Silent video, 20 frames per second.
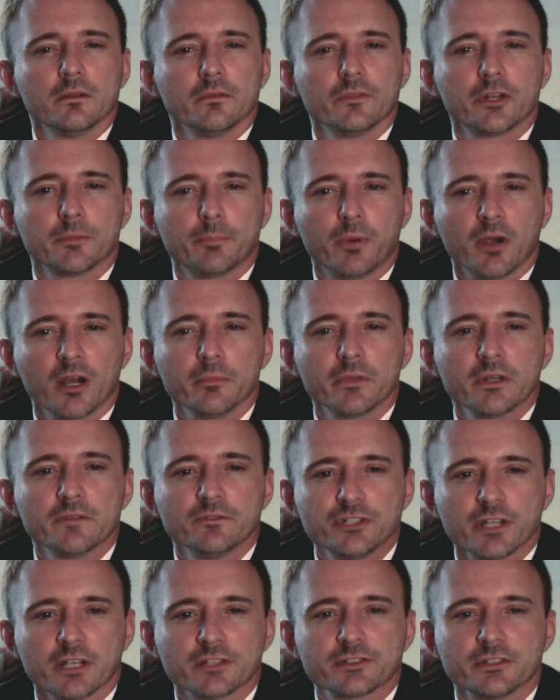The Department of
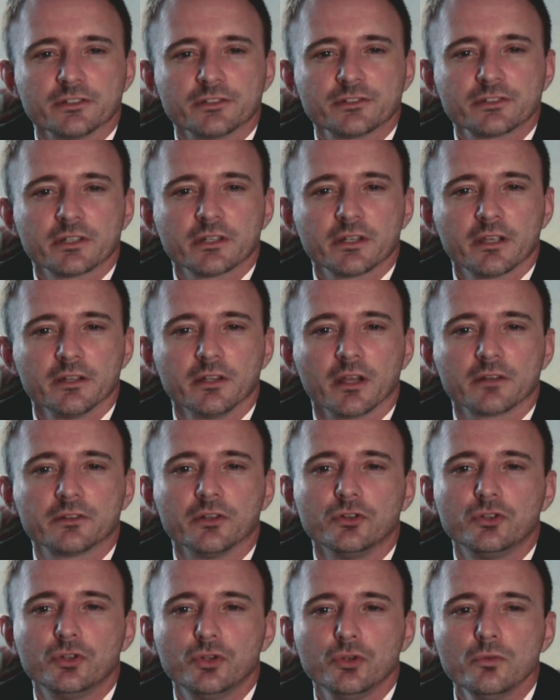Justice
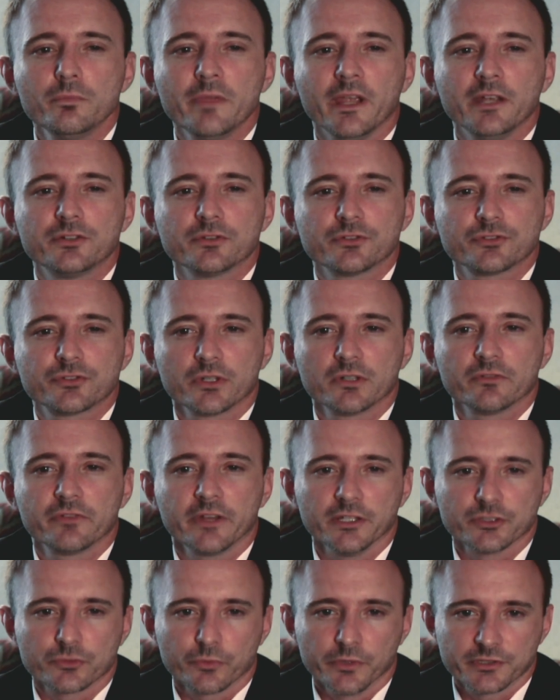conducted 2 major
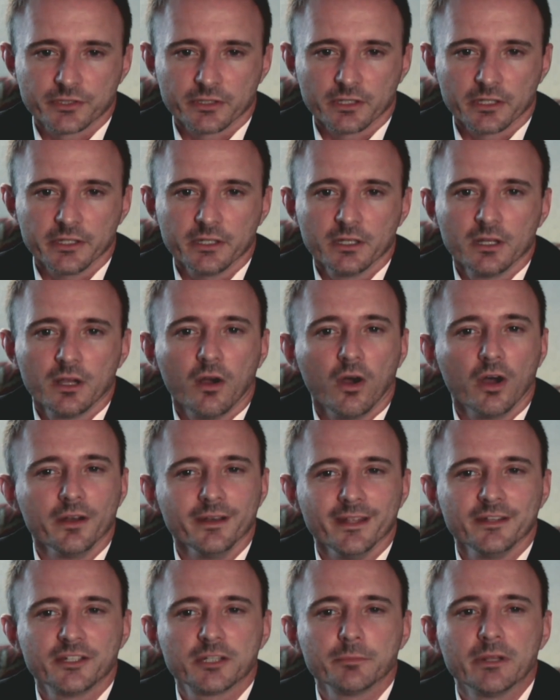surveys recently on
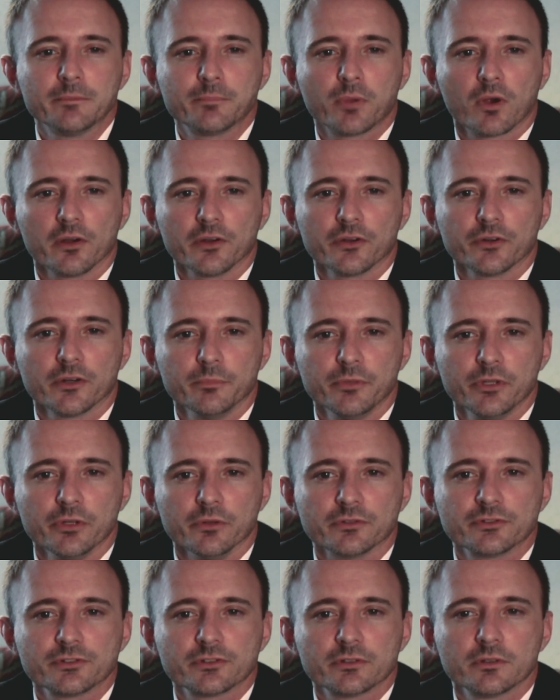intimate partner
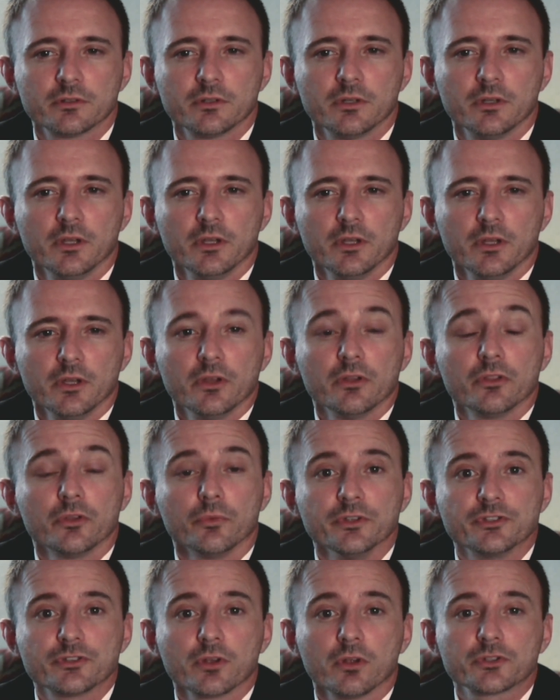abuse. The
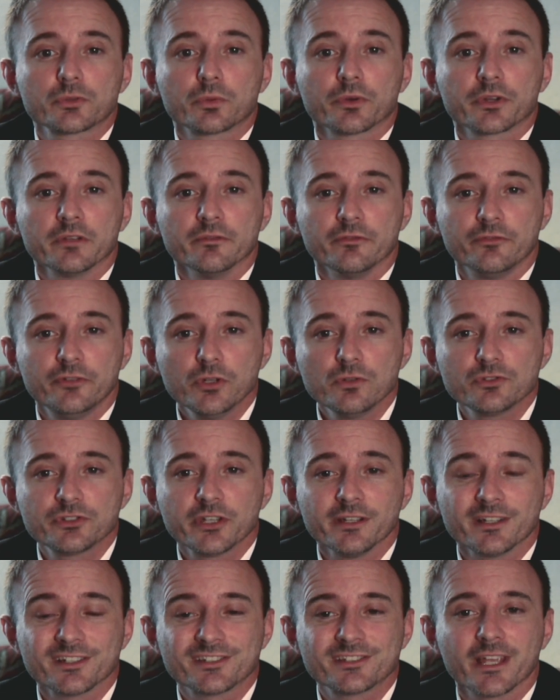results were
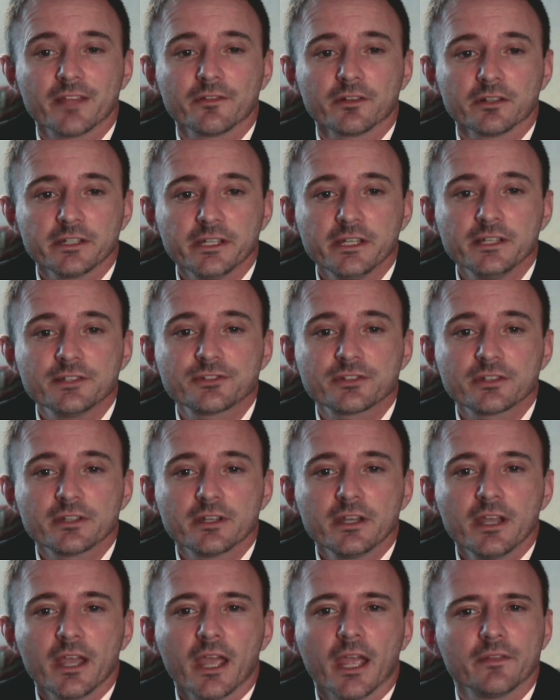confusing to say the least,
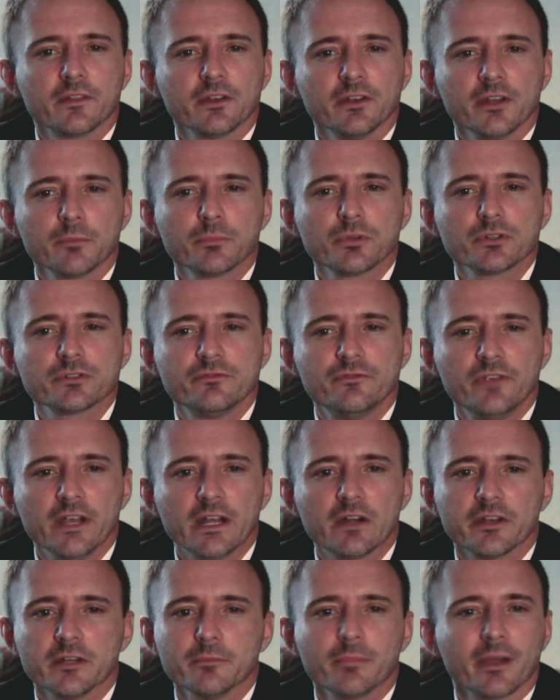and the numbers
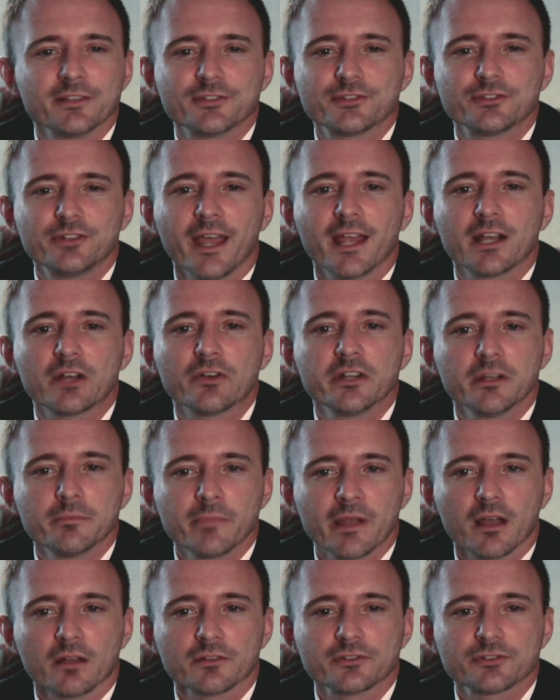varied by staggering
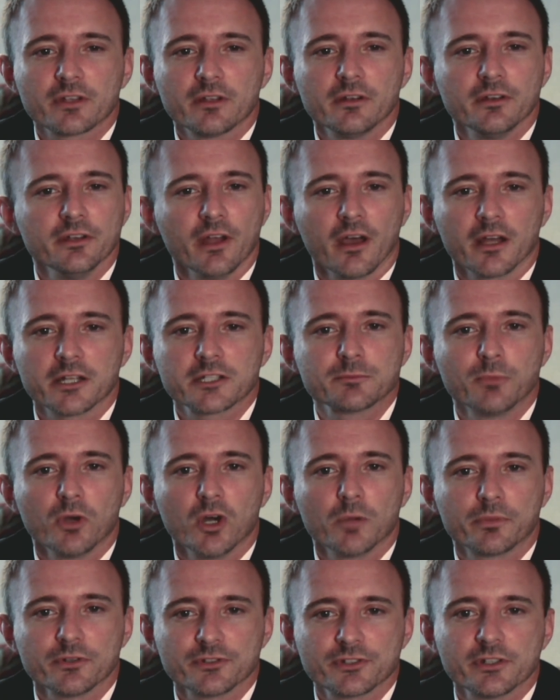amounts, not
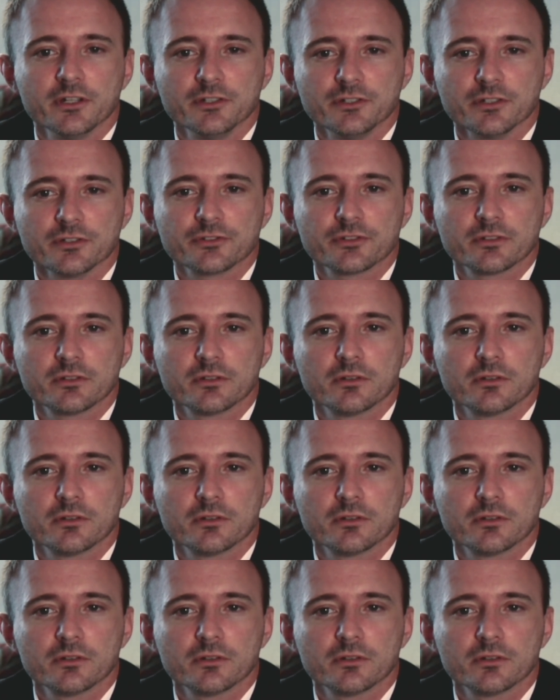small percentages.